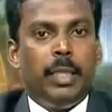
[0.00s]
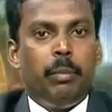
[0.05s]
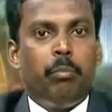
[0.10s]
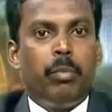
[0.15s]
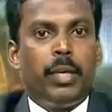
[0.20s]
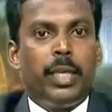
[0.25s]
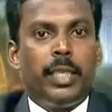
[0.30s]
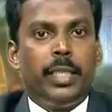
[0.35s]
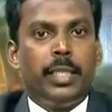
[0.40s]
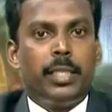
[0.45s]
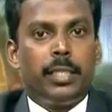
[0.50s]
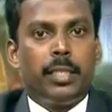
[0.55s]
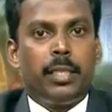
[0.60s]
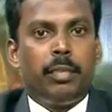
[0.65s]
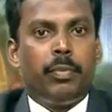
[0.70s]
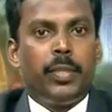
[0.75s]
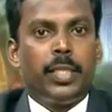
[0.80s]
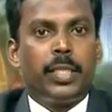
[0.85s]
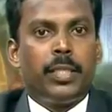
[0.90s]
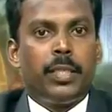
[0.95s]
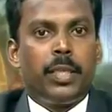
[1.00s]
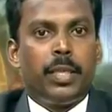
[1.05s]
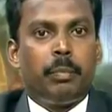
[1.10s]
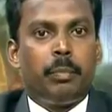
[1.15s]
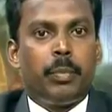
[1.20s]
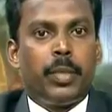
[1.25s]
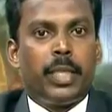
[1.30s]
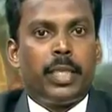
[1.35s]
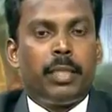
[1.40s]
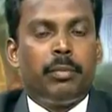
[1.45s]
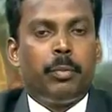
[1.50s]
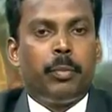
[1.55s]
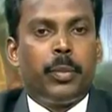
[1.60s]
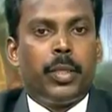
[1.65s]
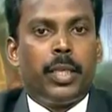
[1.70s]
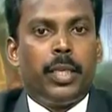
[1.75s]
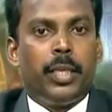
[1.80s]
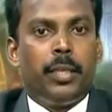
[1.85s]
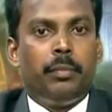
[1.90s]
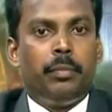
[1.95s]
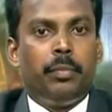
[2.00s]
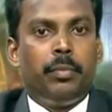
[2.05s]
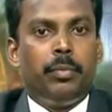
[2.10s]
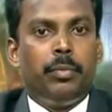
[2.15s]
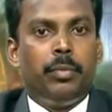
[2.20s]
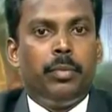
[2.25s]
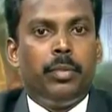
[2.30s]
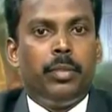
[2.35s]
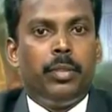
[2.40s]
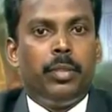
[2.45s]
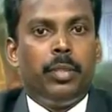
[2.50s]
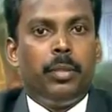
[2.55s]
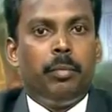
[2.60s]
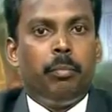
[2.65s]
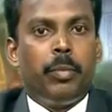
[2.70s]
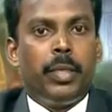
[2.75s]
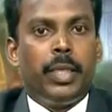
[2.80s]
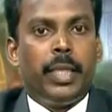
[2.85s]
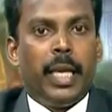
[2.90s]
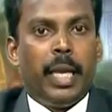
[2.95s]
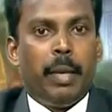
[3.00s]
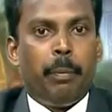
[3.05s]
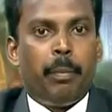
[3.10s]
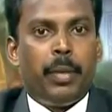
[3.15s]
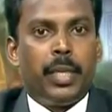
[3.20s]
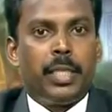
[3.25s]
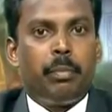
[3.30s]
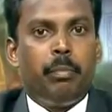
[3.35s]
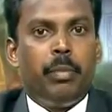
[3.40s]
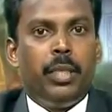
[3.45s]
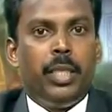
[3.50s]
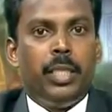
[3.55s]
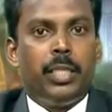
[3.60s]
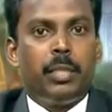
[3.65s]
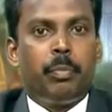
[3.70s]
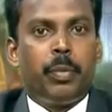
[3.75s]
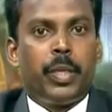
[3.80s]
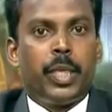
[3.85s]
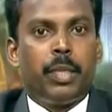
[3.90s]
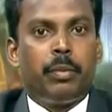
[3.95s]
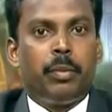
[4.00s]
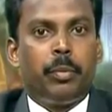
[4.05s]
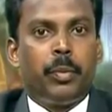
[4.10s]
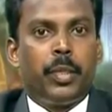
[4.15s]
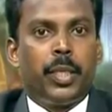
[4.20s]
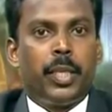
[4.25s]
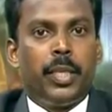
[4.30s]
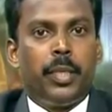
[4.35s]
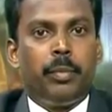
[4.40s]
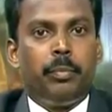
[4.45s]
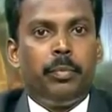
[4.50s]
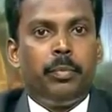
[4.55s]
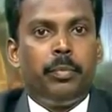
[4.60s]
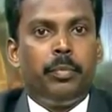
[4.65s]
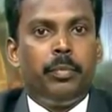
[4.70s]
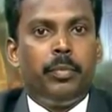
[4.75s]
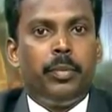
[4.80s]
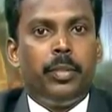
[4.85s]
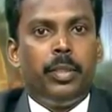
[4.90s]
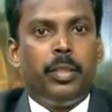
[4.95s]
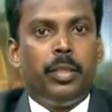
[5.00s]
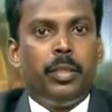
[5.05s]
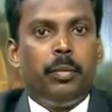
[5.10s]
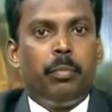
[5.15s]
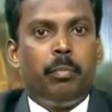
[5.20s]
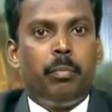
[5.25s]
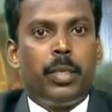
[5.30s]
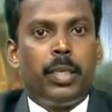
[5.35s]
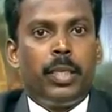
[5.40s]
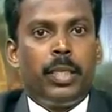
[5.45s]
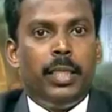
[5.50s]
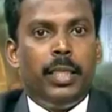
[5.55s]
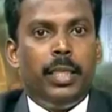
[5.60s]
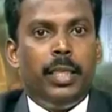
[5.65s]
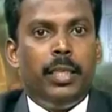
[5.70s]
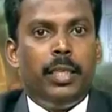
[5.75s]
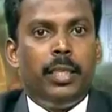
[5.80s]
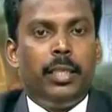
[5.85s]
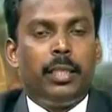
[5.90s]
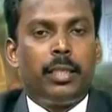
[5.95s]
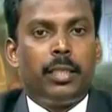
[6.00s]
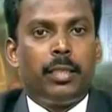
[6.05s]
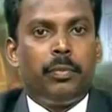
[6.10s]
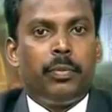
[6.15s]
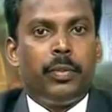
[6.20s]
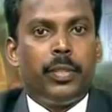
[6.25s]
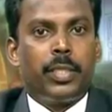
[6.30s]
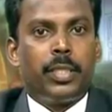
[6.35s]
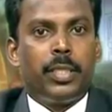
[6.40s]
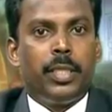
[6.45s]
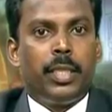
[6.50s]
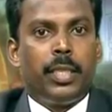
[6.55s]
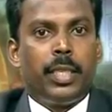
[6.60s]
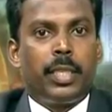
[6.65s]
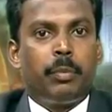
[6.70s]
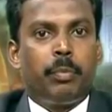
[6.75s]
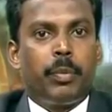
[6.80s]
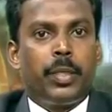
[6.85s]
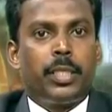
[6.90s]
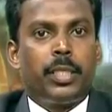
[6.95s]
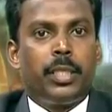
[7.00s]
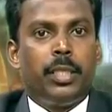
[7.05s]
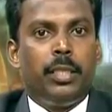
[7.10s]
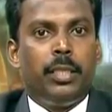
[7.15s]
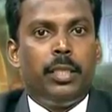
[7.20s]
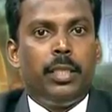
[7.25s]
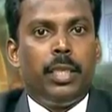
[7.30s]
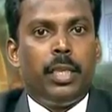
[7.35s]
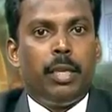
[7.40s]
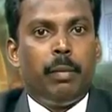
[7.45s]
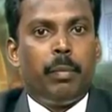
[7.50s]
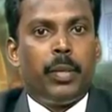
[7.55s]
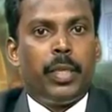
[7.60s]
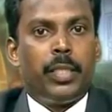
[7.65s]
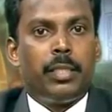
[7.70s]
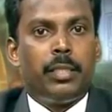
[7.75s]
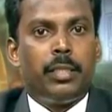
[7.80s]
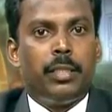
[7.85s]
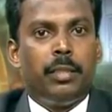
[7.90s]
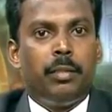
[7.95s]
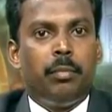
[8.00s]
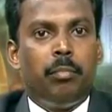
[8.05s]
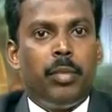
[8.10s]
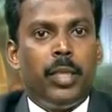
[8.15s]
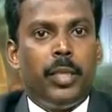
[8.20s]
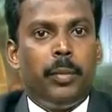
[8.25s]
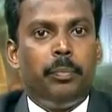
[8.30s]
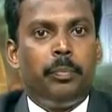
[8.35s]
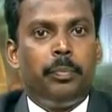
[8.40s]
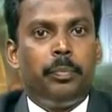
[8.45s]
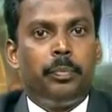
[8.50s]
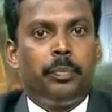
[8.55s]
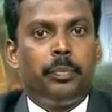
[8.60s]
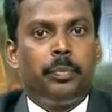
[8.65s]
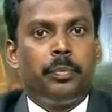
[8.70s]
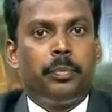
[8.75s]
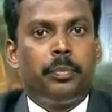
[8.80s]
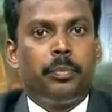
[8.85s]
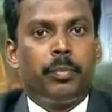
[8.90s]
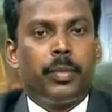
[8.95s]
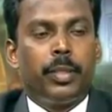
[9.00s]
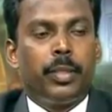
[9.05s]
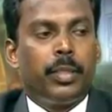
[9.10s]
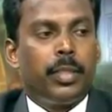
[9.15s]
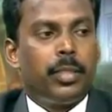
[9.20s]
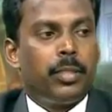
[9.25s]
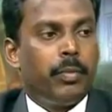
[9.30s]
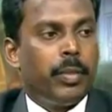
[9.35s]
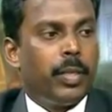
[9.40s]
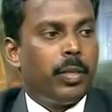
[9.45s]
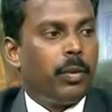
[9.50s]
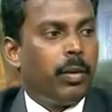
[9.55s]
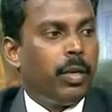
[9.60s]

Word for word: E by itself is not part of the program, but A plus B is part of the program, but E refers that expression A plus B. That is why